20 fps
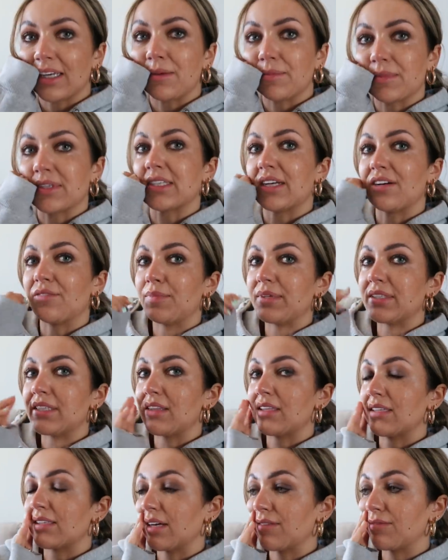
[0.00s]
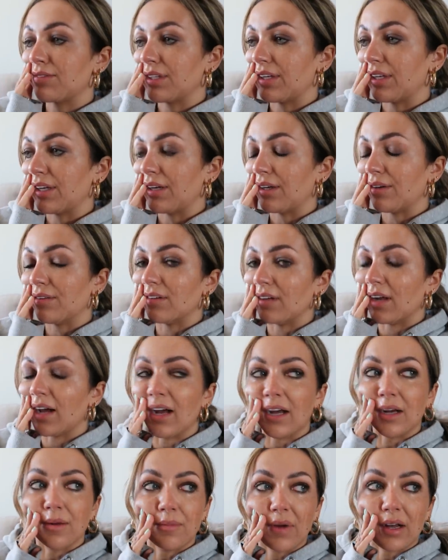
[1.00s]
keep myself busy this afternoon.
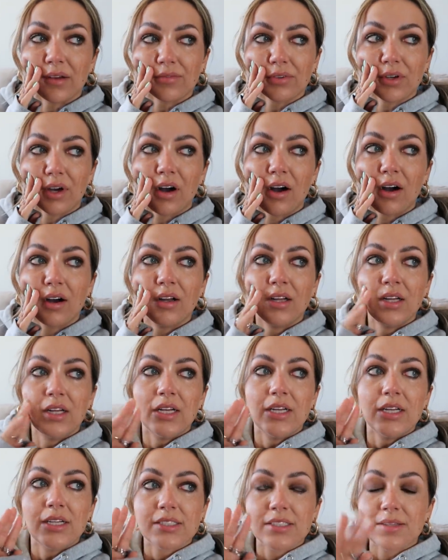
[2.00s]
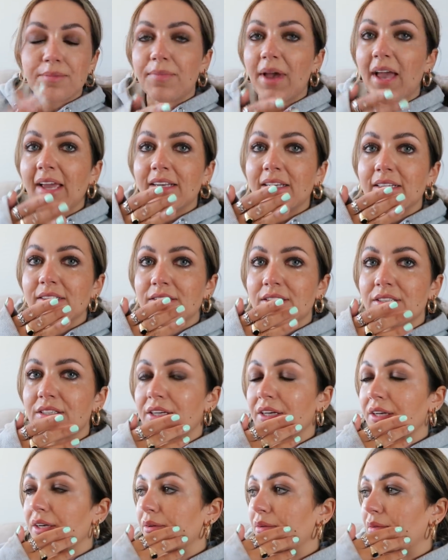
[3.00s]
I've got some painting to
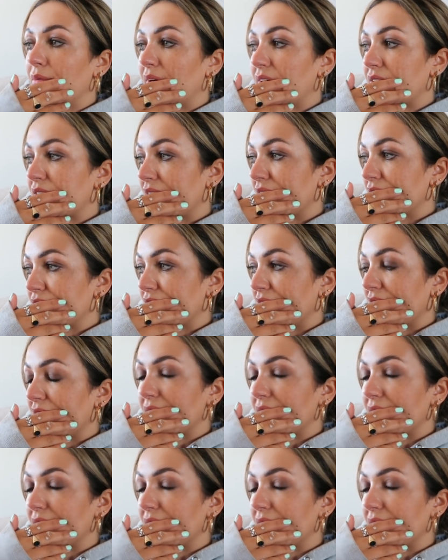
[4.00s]
do, which I'll show